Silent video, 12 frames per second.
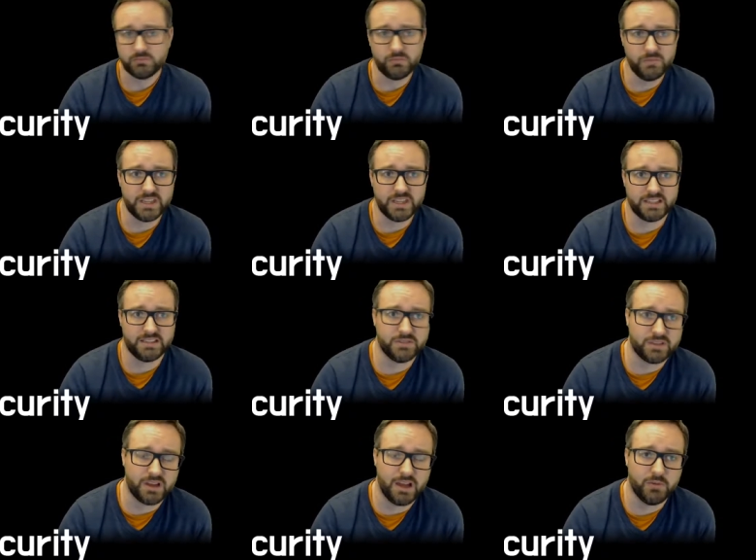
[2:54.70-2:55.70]
it takes some
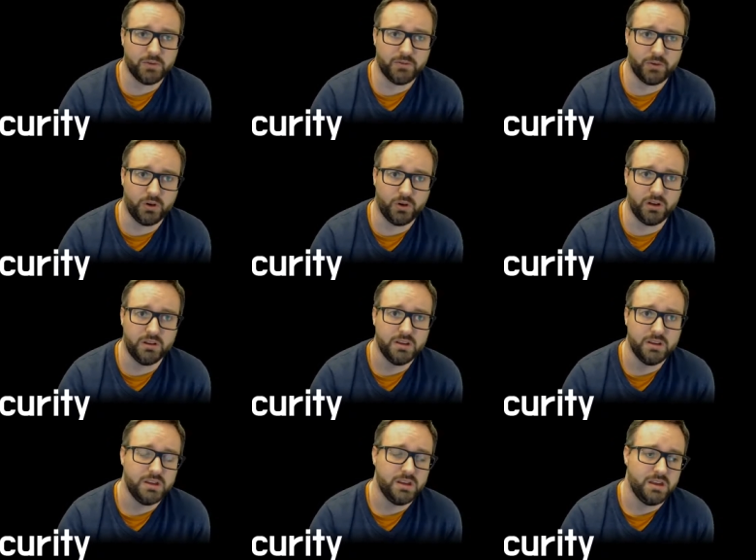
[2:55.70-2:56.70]
time before
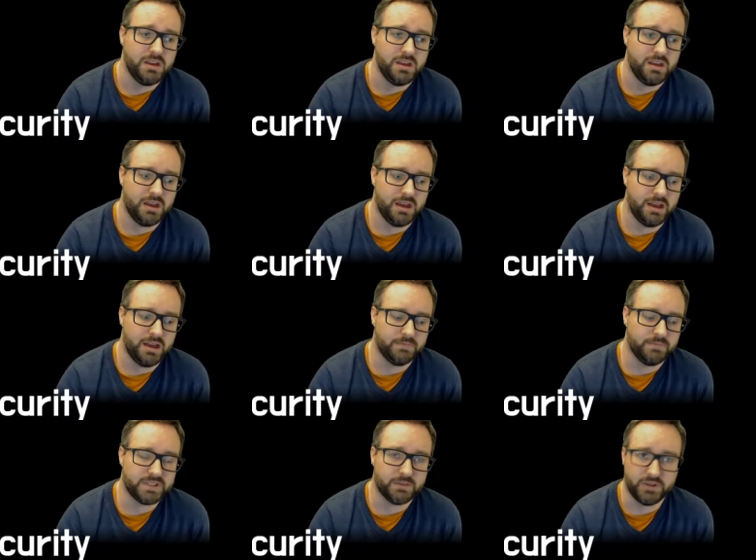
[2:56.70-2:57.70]
um,
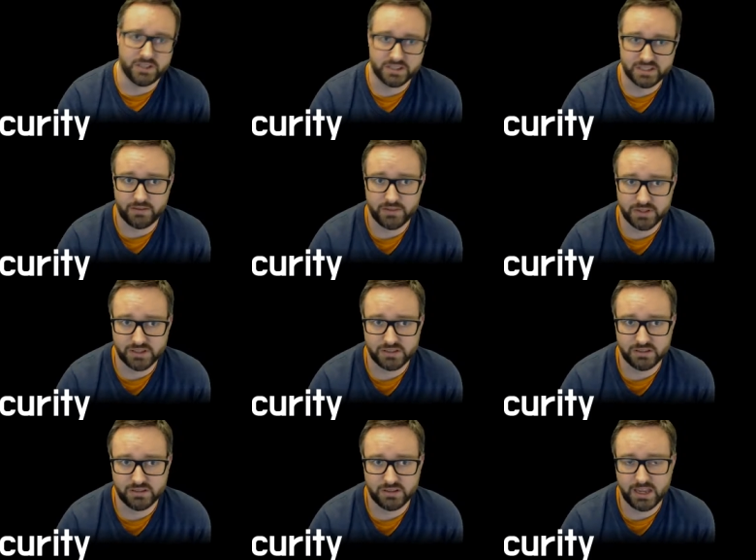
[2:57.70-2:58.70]
someone discovers
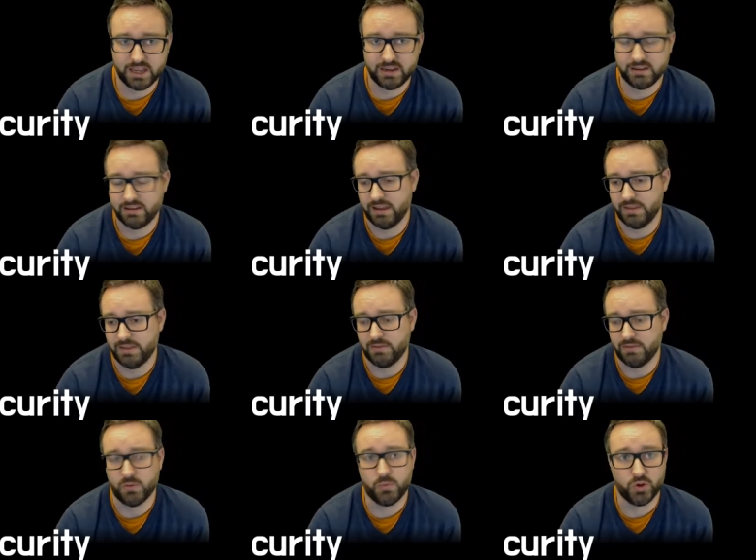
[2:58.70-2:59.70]
it and then
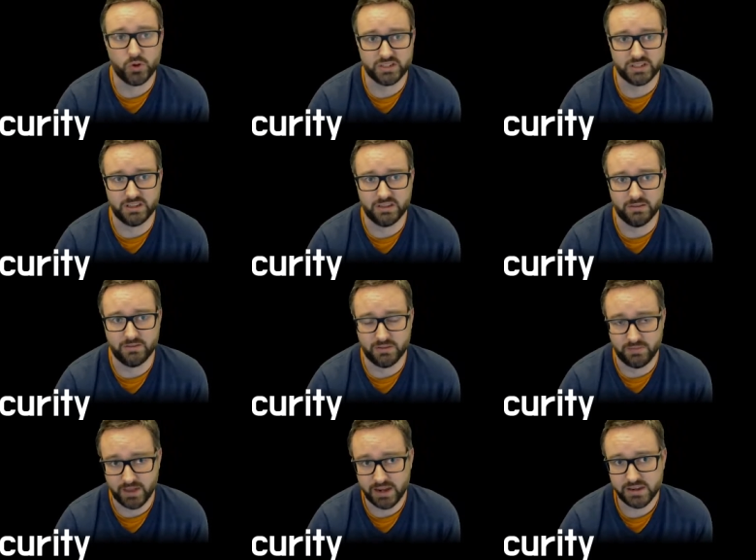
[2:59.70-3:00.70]
reports it to the, the
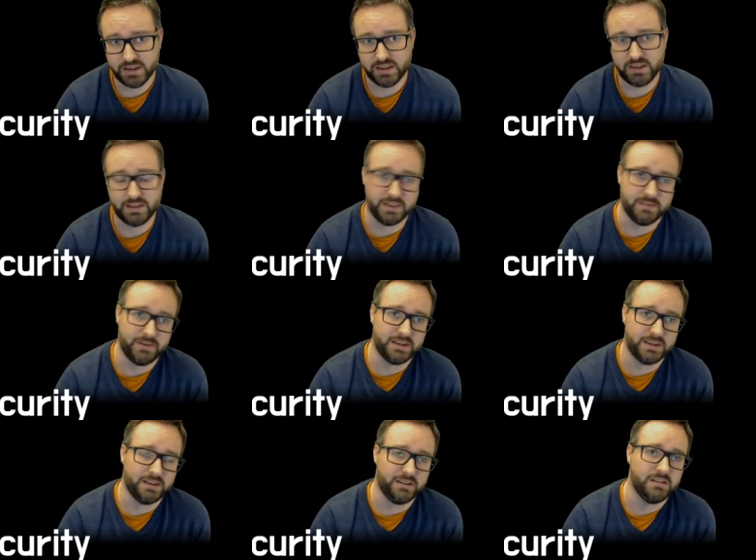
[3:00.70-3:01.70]
vendor, and then the
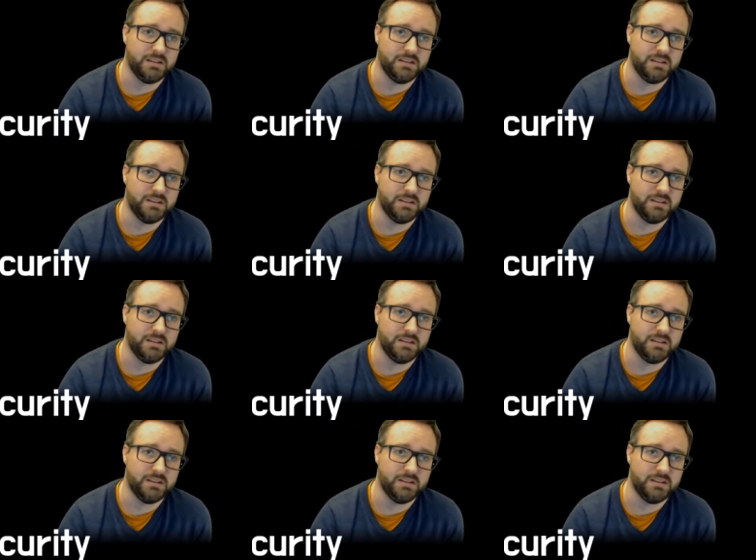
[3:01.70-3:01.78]
vendor